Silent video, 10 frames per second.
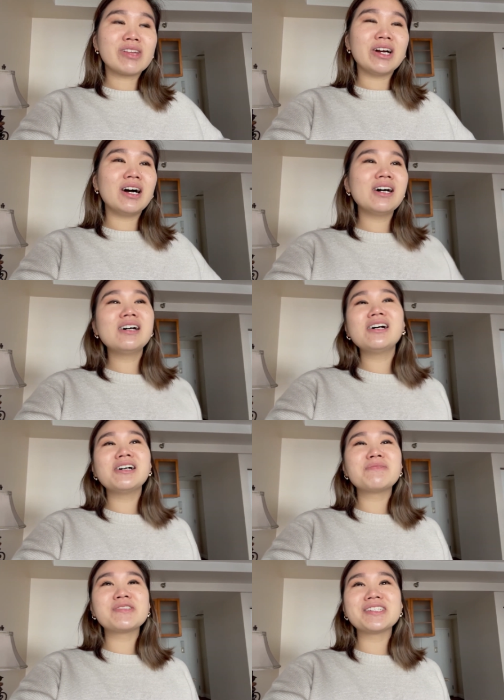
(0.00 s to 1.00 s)

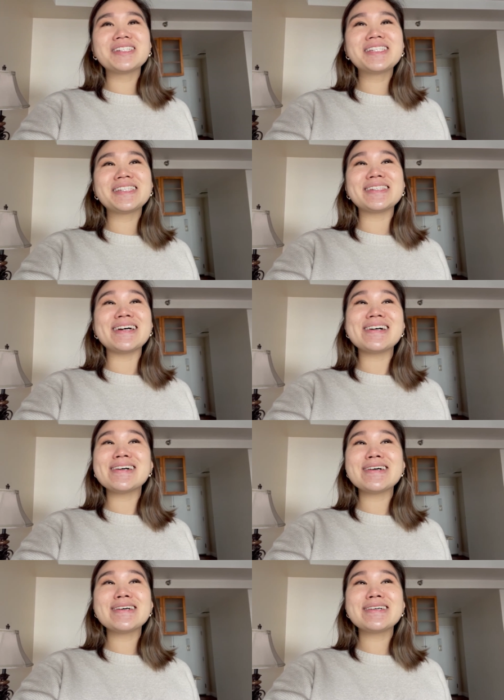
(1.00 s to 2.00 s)
I'm really
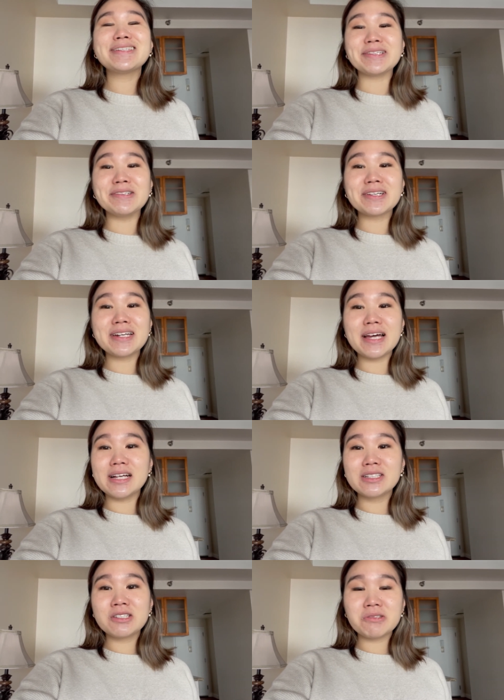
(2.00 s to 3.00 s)
sad. It's all gonna
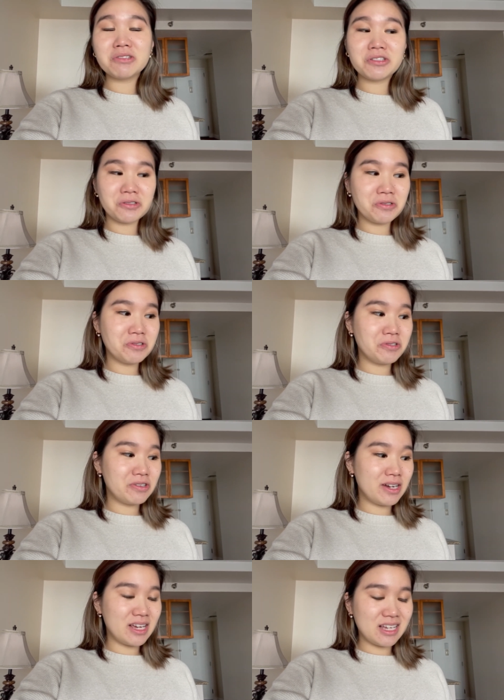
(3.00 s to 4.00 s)
end so
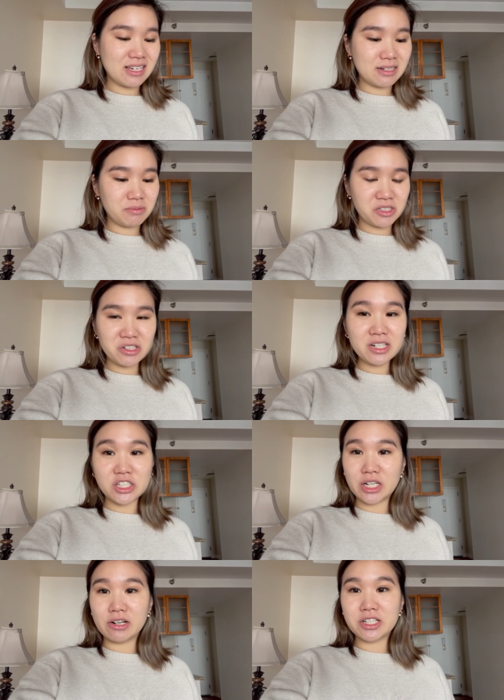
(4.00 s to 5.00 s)
soon. And I'm just trying
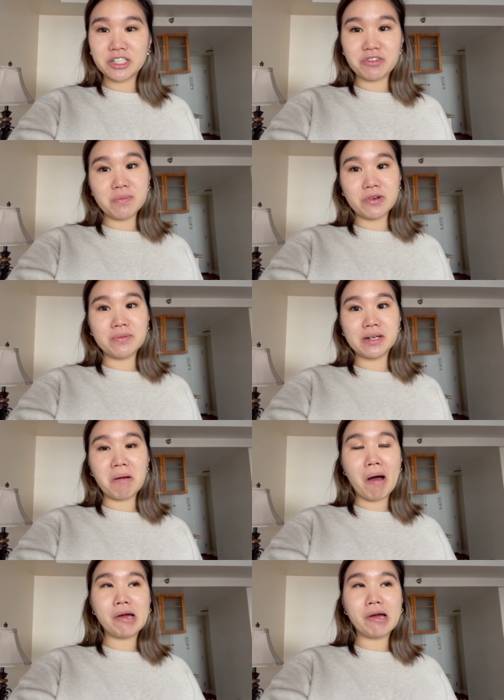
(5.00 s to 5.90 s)
to cherish every moment.